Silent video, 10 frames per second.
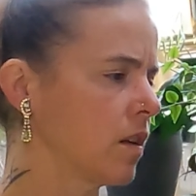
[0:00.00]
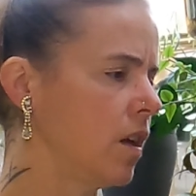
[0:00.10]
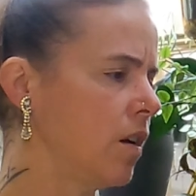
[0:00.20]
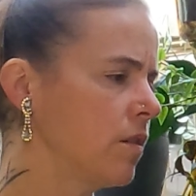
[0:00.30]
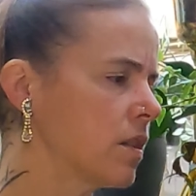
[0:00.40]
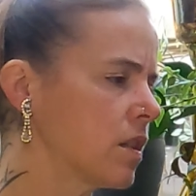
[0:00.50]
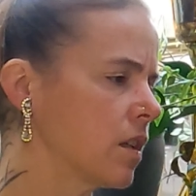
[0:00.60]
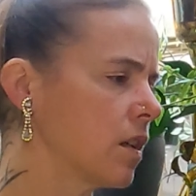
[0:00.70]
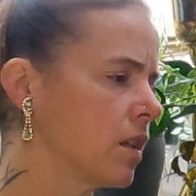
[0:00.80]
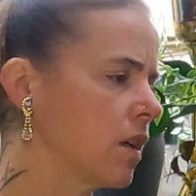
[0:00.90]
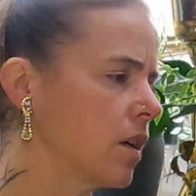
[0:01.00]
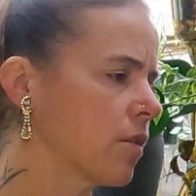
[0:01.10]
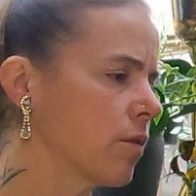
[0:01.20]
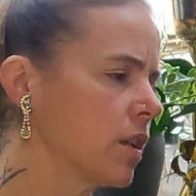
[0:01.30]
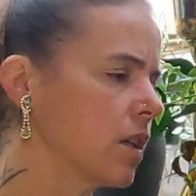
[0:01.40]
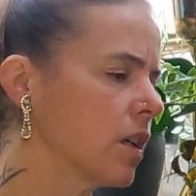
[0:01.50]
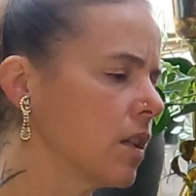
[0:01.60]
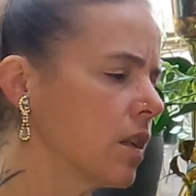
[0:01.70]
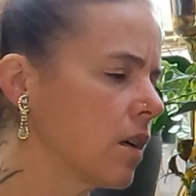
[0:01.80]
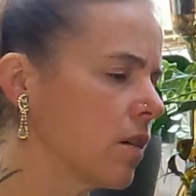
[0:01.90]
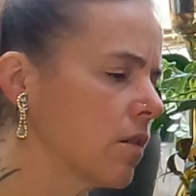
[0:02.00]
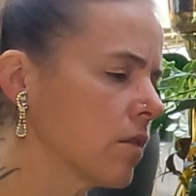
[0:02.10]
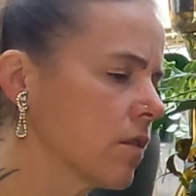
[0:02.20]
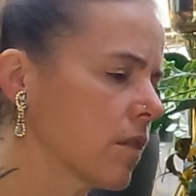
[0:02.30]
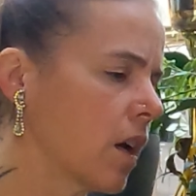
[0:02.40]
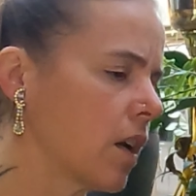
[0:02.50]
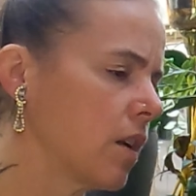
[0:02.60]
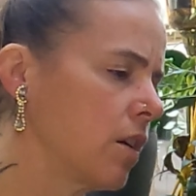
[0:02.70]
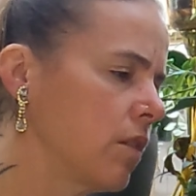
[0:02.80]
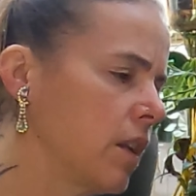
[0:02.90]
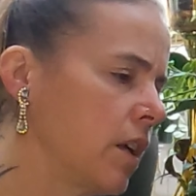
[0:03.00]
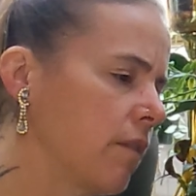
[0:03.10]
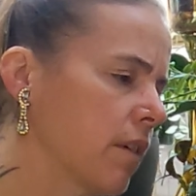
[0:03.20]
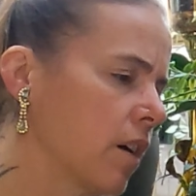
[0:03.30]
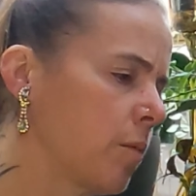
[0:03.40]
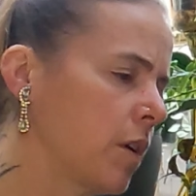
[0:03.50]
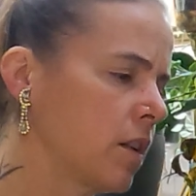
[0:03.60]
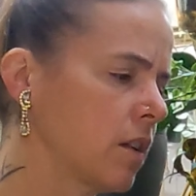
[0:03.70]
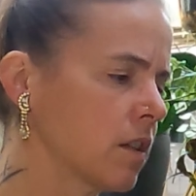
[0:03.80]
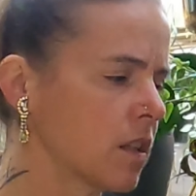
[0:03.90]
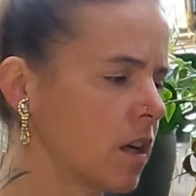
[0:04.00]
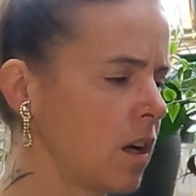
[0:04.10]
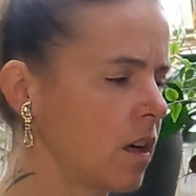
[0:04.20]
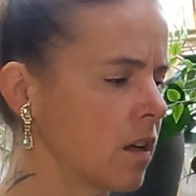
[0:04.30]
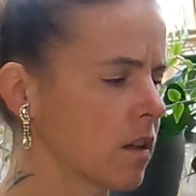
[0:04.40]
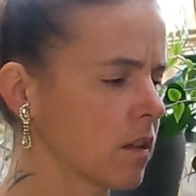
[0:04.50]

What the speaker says: You still look real good though. Got a new leaf coming, looks like.